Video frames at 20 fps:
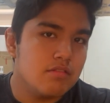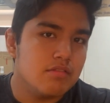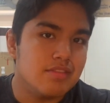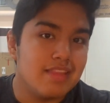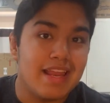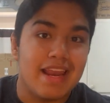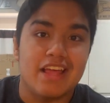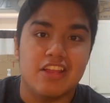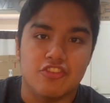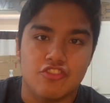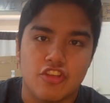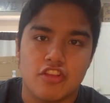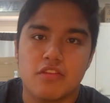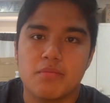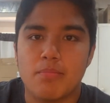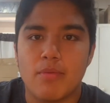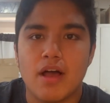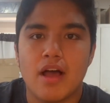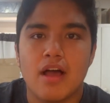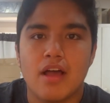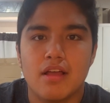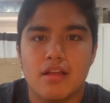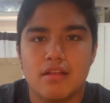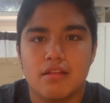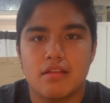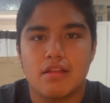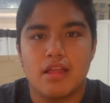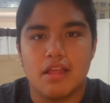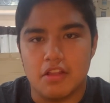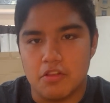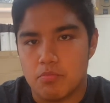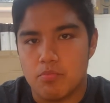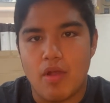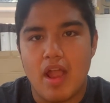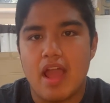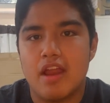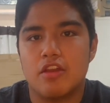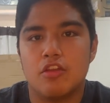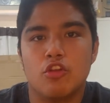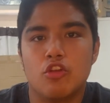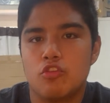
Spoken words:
that I just bought and it's brand new.